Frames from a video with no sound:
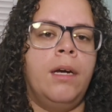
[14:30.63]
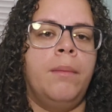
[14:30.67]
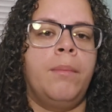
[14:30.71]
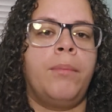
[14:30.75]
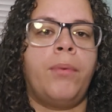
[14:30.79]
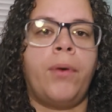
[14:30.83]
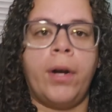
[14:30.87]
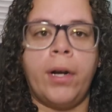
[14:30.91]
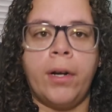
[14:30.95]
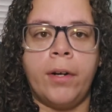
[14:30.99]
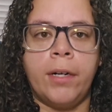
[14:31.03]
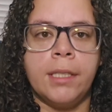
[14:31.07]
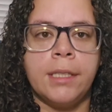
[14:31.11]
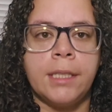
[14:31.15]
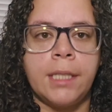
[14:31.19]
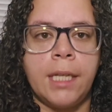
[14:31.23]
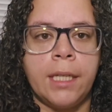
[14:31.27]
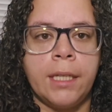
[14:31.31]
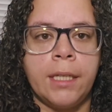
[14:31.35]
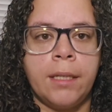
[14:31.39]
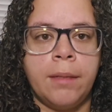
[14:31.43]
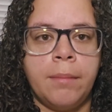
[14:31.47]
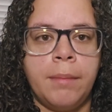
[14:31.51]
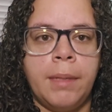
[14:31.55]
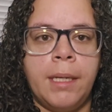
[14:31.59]
progress
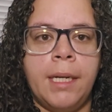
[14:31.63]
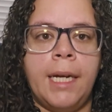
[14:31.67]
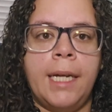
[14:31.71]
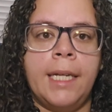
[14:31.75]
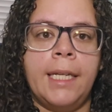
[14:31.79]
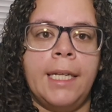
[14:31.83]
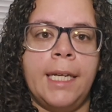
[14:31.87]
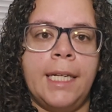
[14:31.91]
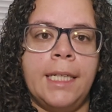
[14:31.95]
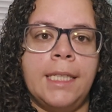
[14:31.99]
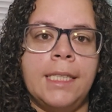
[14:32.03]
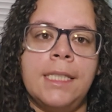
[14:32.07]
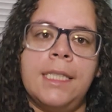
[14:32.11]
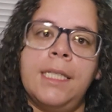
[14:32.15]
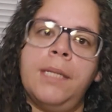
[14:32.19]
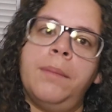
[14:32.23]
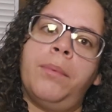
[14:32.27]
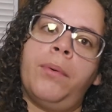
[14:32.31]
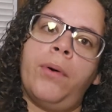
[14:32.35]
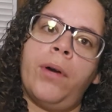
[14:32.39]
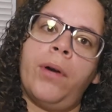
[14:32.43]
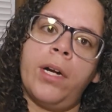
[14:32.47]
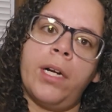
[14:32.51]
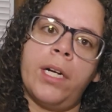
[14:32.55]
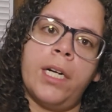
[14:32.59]
on them, and I like to see
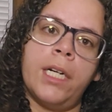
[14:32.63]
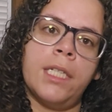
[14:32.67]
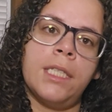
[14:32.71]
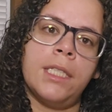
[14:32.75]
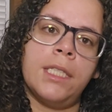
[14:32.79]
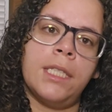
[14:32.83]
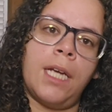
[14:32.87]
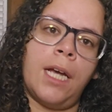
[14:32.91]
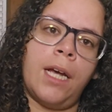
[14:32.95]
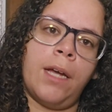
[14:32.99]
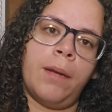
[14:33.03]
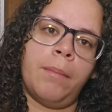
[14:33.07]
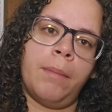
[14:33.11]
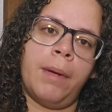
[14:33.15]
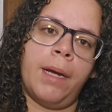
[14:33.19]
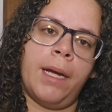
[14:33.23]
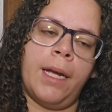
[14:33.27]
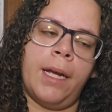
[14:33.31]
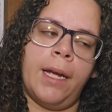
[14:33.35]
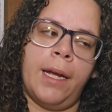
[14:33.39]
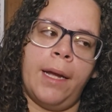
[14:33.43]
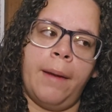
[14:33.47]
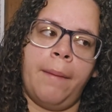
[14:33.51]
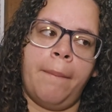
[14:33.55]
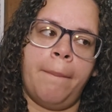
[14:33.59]
progress on
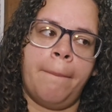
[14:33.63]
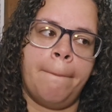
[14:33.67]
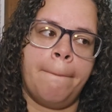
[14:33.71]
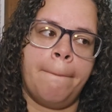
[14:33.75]
my